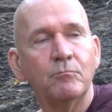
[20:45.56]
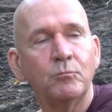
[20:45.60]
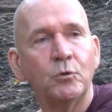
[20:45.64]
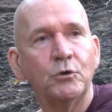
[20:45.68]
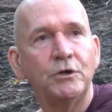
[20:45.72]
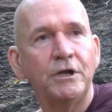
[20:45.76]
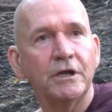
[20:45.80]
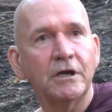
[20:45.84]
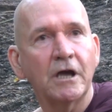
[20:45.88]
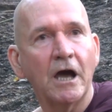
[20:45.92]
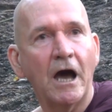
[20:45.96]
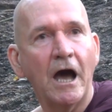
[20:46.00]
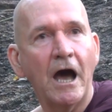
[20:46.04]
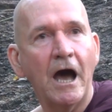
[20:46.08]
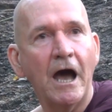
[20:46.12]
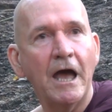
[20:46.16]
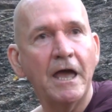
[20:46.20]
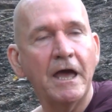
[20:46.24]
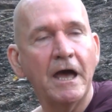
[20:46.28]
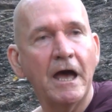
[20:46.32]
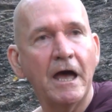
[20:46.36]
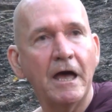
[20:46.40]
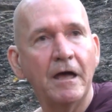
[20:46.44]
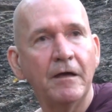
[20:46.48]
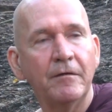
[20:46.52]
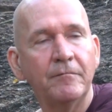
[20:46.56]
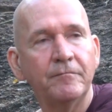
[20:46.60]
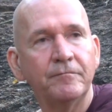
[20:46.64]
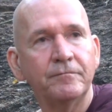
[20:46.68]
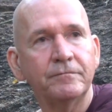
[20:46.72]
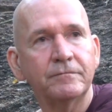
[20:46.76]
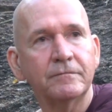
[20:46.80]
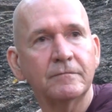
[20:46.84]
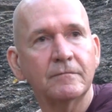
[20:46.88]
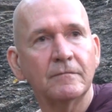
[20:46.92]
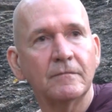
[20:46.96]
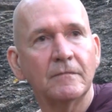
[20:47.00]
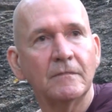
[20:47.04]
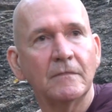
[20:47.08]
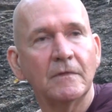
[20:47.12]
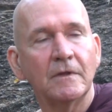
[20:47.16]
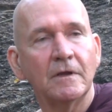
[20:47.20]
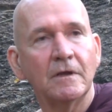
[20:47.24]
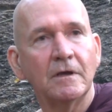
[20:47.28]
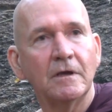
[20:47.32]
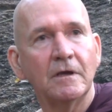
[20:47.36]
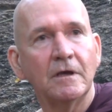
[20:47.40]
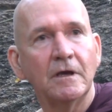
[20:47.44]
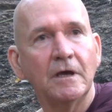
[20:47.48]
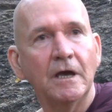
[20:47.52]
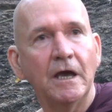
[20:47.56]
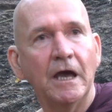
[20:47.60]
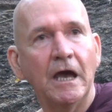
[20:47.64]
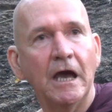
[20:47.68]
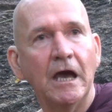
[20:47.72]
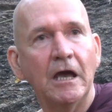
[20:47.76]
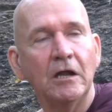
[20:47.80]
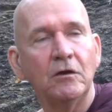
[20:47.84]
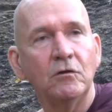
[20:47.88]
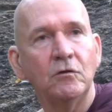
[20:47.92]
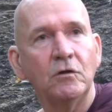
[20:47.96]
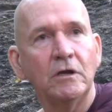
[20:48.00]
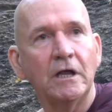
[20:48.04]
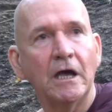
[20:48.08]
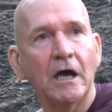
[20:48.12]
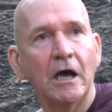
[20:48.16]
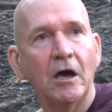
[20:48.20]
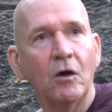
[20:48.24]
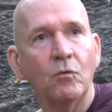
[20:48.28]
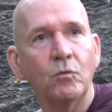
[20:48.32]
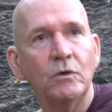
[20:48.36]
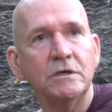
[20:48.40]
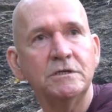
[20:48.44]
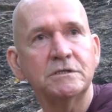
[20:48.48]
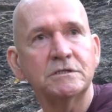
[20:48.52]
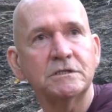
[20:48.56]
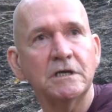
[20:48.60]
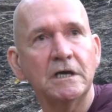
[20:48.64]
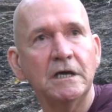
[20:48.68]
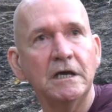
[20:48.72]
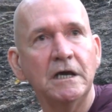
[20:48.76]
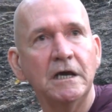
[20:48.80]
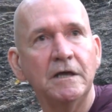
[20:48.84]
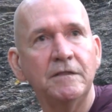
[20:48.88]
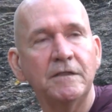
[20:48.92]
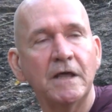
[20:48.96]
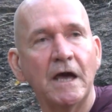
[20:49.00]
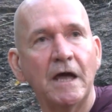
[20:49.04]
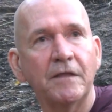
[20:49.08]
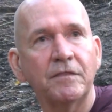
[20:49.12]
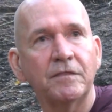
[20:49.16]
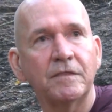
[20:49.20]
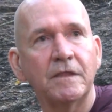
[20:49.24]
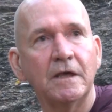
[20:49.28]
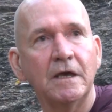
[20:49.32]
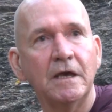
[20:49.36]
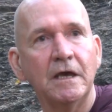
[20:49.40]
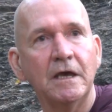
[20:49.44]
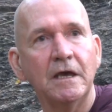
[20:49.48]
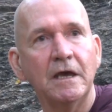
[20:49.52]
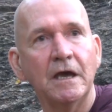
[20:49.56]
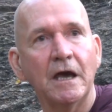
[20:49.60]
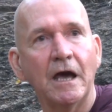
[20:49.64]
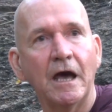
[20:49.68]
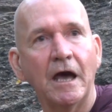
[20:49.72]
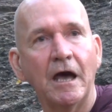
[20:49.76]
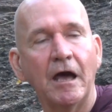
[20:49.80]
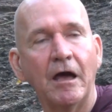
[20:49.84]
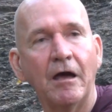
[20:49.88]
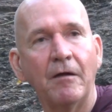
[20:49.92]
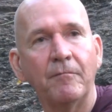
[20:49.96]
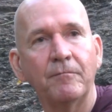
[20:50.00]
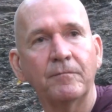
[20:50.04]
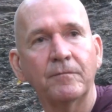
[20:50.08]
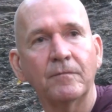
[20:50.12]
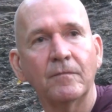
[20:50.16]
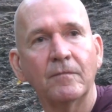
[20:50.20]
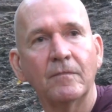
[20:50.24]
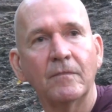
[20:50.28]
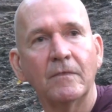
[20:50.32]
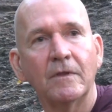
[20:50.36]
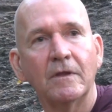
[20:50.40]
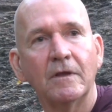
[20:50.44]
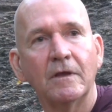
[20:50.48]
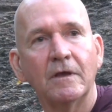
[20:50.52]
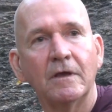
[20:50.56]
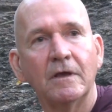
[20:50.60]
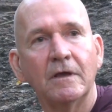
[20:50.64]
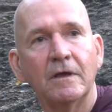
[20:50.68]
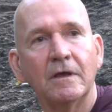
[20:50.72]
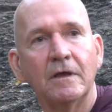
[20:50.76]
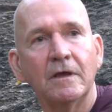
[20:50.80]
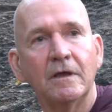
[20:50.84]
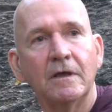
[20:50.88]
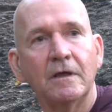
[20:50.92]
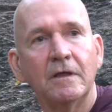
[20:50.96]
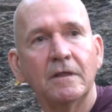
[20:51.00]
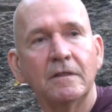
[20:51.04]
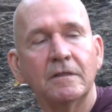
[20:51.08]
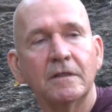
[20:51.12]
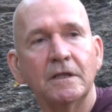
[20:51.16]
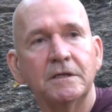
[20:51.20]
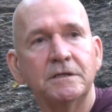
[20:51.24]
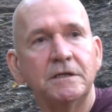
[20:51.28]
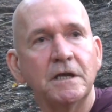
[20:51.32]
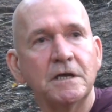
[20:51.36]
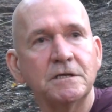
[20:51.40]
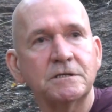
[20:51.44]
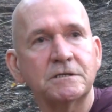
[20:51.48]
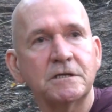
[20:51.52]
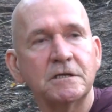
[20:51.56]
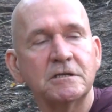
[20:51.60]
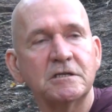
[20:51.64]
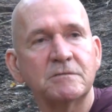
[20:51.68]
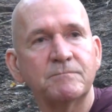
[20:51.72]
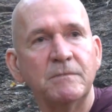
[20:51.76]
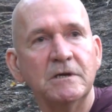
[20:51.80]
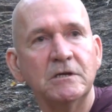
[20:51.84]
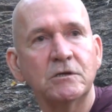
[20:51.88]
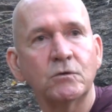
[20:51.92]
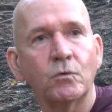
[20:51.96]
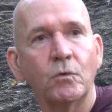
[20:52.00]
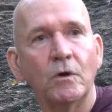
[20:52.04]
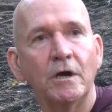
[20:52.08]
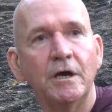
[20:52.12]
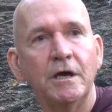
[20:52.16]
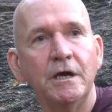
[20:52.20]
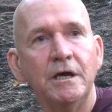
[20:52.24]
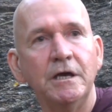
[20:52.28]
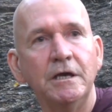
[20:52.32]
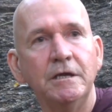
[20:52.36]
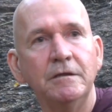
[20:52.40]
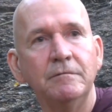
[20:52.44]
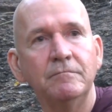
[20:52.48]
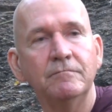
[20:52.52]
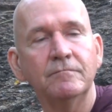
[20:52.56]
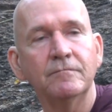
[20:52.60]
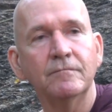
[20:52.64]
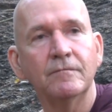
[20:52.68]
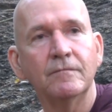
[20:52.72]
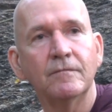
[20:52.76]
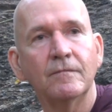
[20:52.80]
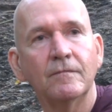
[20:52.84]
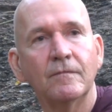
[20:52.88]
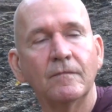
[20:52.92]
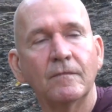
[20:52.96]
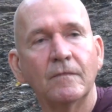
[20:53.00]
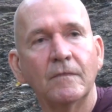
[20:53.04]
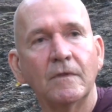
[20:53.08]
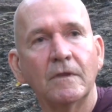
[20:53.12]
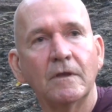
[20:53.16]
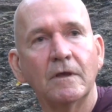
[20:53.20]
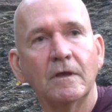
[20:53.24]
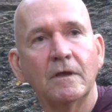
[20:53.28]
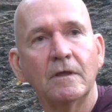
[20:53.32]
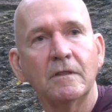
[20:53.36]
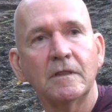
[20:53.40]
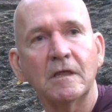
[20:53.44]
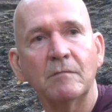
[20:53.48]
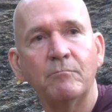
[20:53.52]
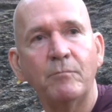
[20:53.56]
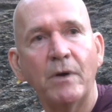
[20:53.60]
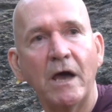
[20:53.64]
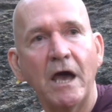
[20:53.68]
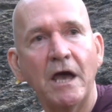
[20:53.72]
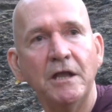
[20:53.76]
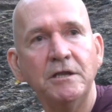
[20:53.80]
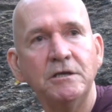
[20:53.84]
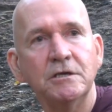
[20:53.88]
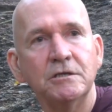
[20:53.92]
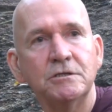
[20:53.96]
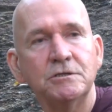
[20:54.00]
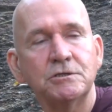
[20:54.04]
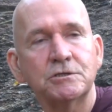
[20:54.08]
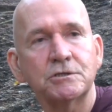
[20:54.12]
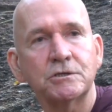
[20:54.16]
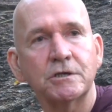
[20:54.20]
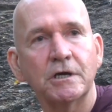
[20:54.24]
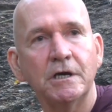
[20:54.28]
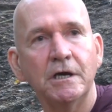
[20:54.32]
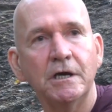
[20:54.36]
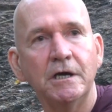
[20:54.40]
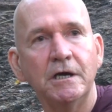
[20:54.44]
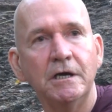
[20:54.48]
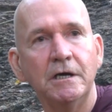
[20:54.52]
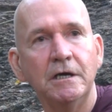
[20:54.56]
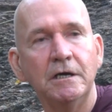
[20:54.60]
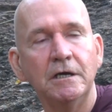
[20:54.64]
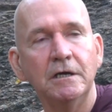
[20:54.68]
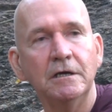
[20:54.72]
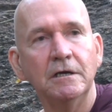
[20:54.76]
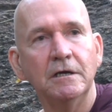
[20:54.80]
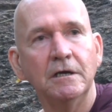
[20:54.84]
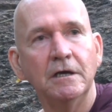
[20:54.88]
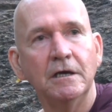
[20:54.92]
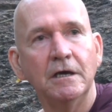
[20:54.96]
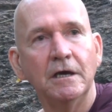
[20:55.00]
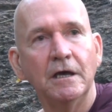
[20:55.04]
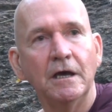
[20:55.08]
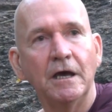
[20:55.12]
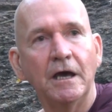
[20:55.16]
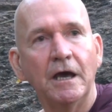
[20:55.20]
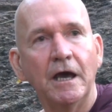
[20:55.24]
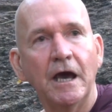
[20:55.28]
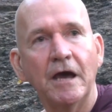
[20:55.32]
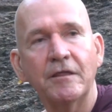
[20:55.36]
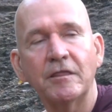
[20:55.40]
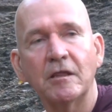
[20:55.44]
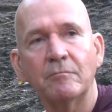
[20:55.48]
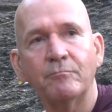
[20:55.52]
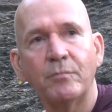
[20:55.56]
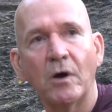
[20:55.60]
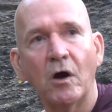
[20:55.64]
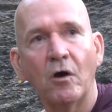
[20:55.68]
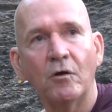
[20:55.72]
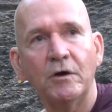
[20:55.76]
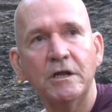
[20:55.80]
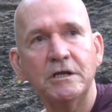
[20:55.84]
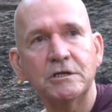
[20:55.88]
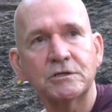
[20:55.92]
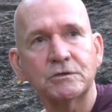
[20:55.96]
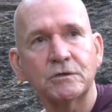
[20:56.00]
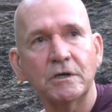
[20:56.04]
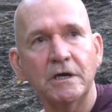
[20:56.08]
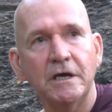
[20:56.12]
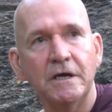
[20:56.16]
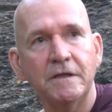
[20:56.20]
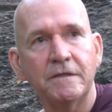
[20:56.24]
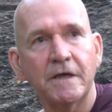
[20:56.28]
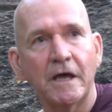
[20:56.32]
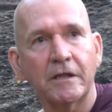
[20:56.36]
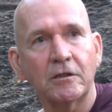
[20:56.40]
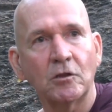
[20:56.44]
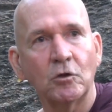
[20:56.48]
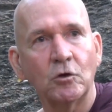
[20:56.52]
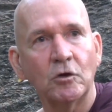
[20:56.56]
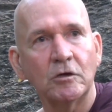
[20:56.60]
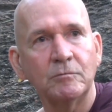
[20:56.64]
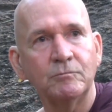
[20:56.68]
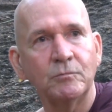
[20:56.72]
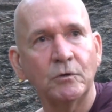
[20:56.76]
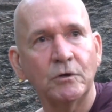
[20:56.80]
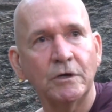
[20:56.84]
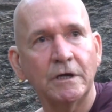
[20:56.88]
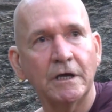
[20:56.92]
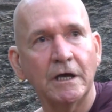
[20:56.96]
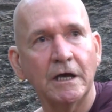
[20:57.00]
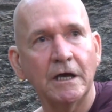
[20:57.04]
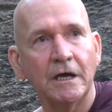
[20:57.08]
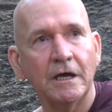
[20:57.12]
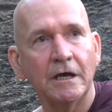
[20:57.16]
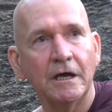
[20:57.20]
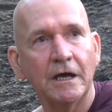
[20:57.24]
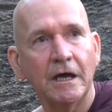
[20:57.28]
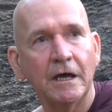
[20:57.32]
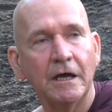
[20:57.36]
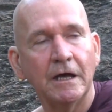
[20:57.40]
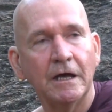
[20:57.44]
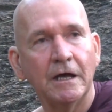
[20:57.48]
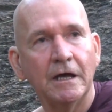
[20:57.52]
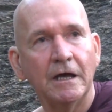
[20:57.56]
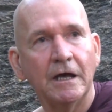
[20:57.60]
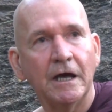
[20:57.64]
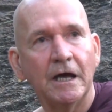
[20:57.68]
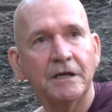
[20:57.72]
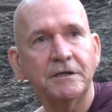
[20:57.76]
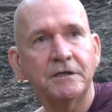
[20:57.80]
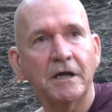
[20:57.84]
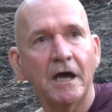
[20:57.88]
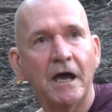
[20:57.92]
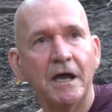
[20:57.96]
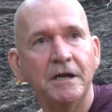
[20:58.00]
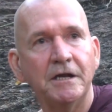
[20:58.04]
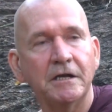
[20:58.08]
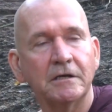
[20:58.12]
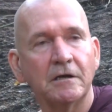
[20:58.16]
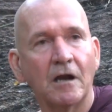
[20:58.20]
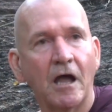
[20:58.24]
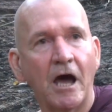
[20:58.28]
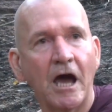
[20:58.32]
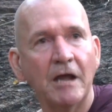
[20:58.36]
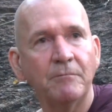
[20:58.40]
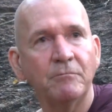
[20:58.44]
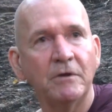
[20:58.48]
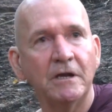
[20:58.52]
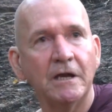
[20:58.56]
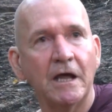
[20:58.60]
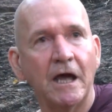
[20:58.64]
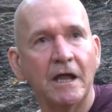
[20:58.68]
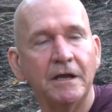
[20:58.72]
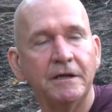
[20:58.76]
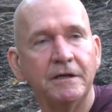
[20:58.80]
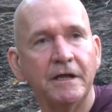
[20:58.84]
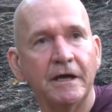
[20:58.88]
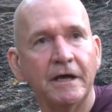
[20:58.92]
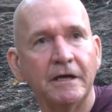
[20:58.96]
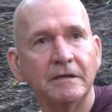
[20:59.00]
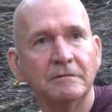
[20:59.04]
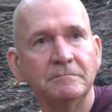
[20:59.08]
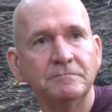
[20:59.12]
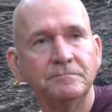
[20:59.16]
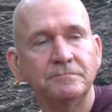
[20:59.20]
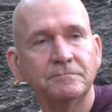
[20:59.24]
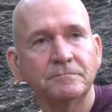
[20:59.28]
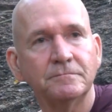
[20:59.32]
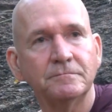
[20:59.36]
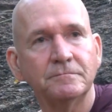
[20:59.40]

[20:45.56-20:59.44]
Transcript: Buddhagaya, and uh, we're seeing that the, uh, the distance between the banyan tree and the Bodhi tree that Lord Buddha attained enlightenment under,